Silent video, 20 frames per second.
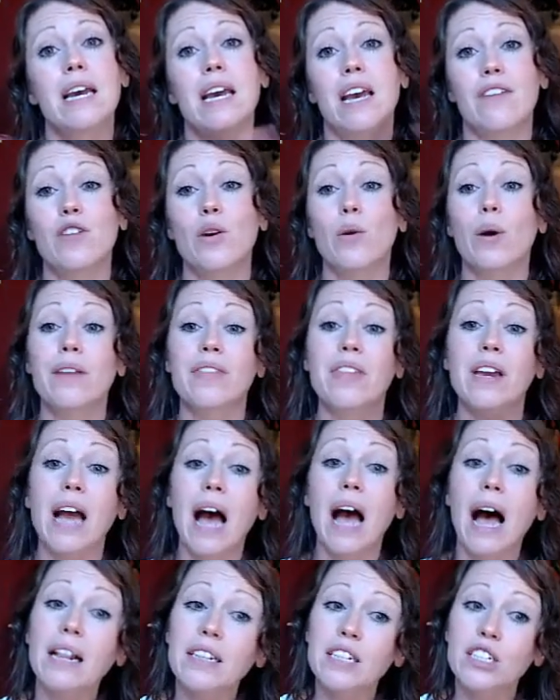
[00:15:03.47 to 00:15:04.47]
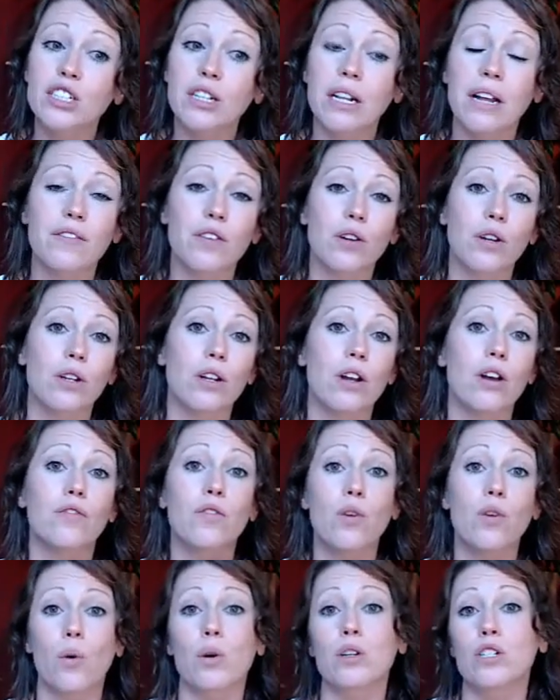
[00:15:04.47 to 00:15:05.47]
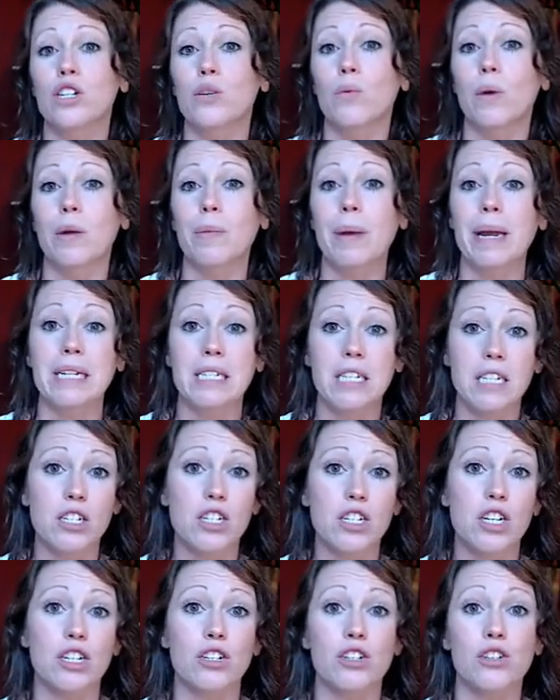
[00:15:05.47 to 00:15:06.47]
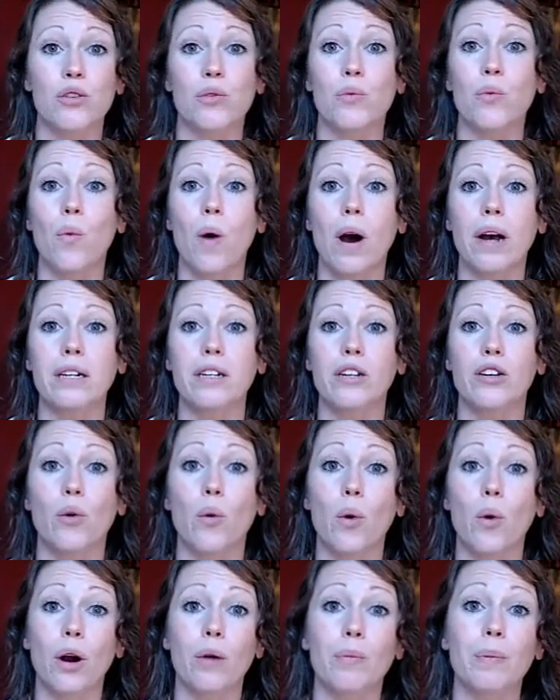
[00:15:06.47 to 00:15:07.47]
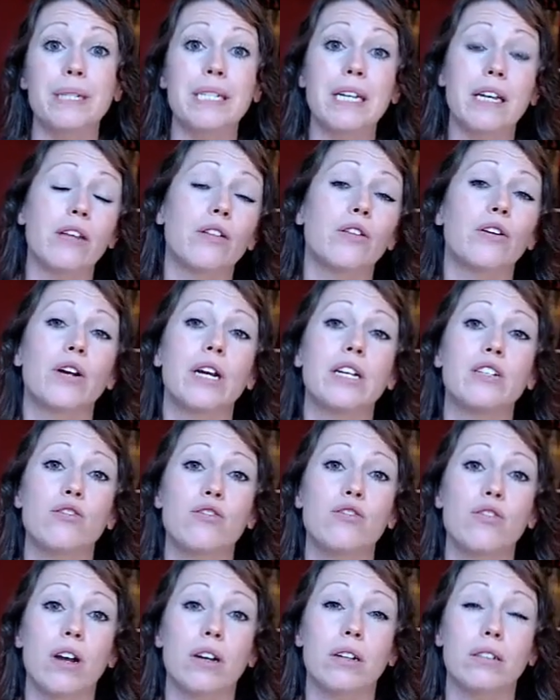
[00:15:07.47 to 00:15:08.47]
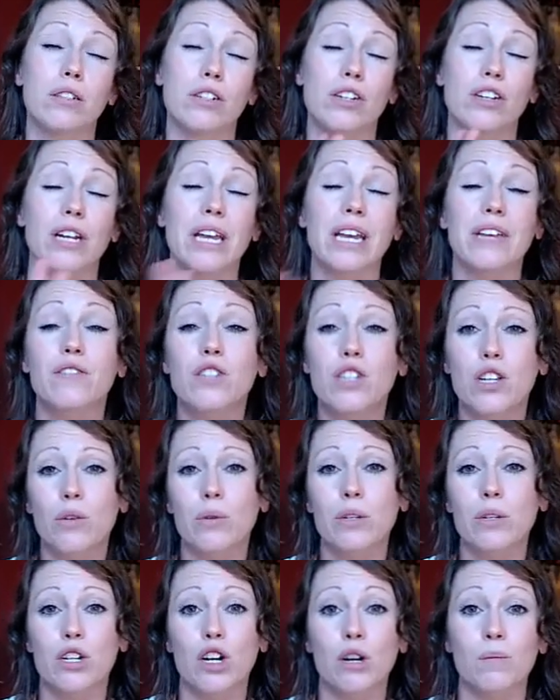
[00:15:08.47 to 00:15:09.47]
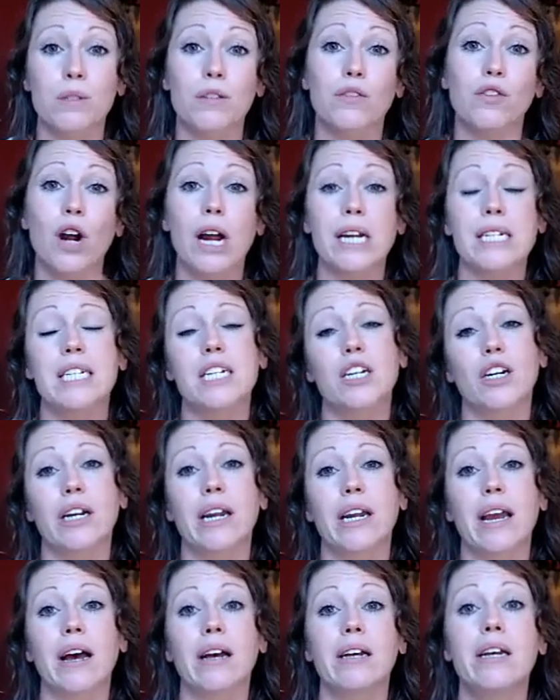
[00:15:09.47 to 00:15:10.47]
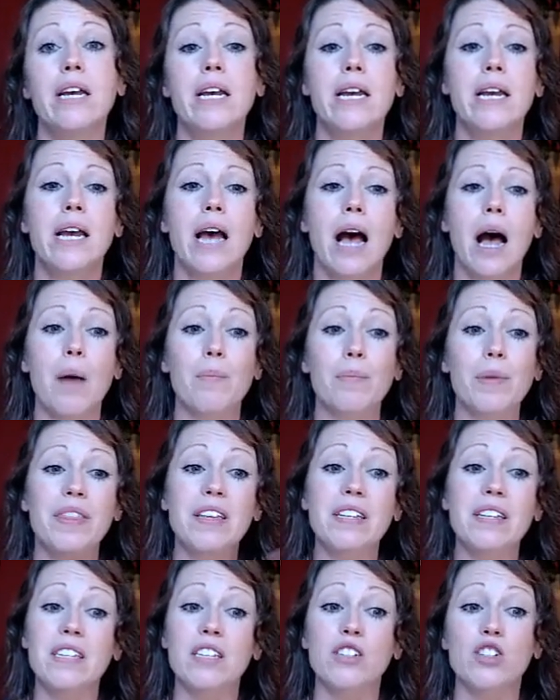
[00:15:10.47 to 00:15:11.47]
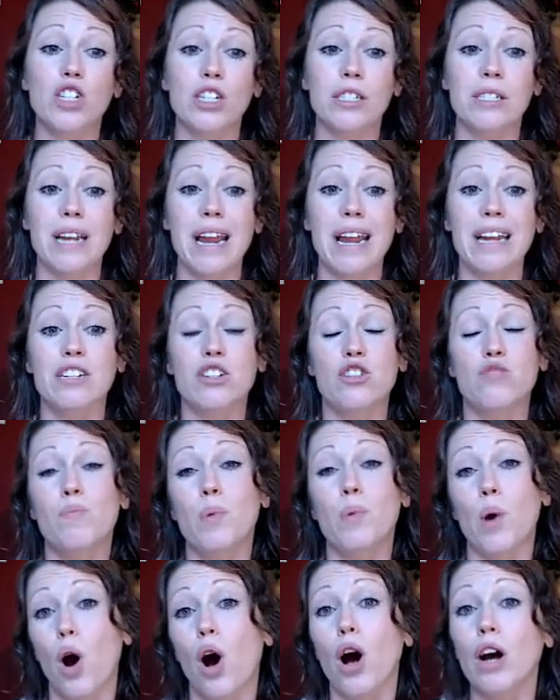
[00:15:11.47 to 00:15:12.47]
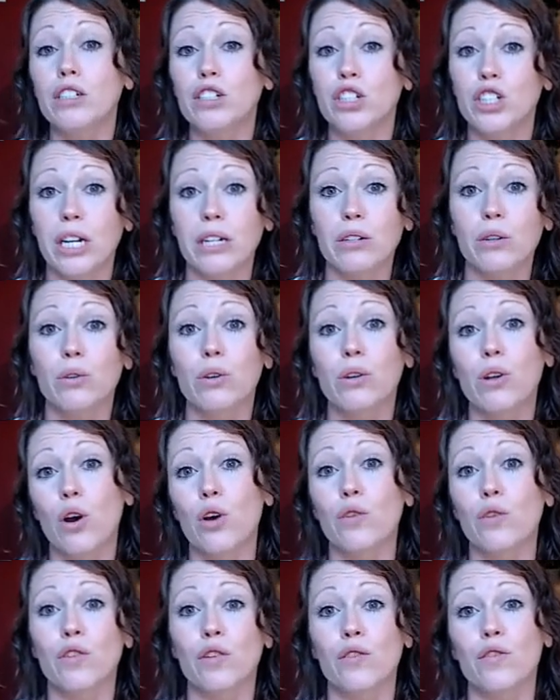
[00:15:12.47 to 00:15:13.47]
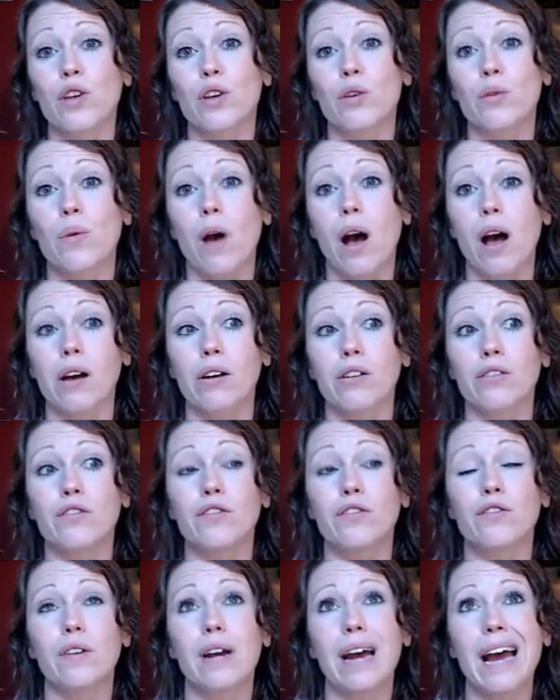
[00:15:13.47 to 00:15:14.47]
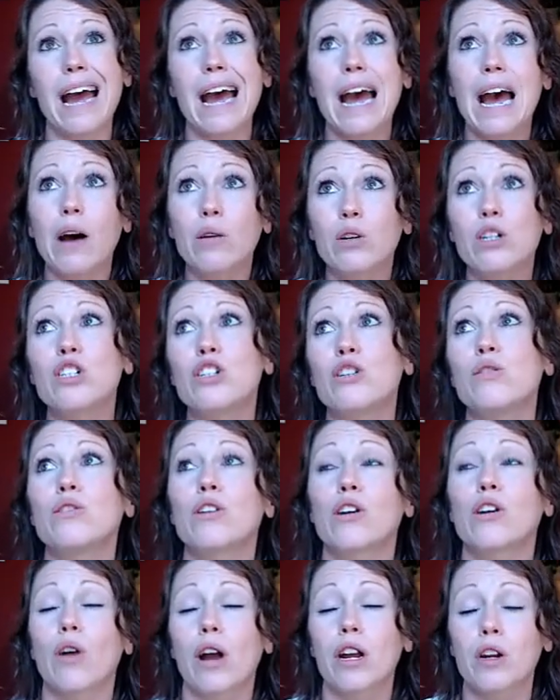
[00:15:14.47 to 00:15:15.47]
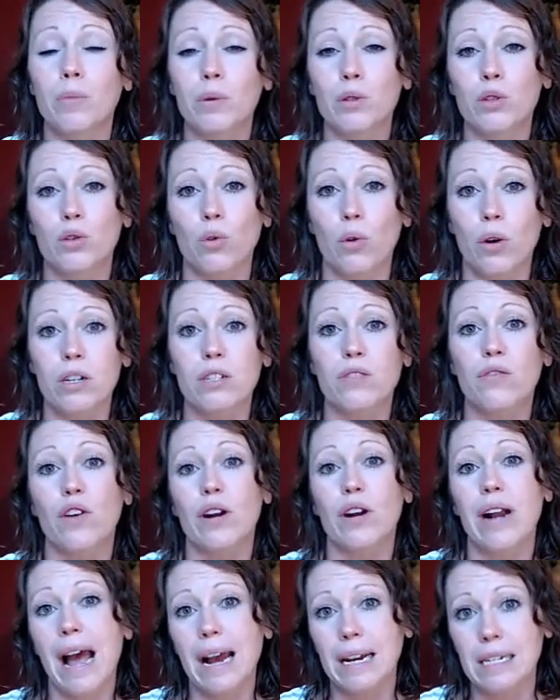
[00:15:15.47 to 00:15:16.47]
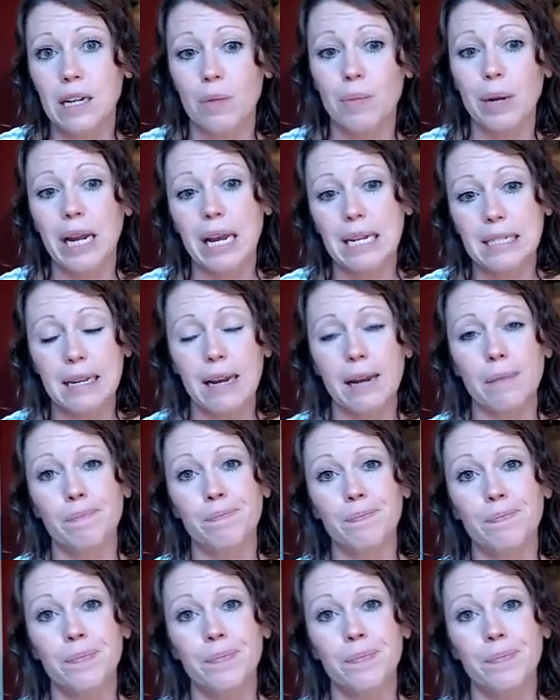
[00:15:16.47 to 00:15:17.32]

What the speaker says: If you are at the college level, of course, you want to pay attention to what your particular instructor gives you in terms of criteria. But this is just a broad general overview of how to choose a credible source for an academic essay.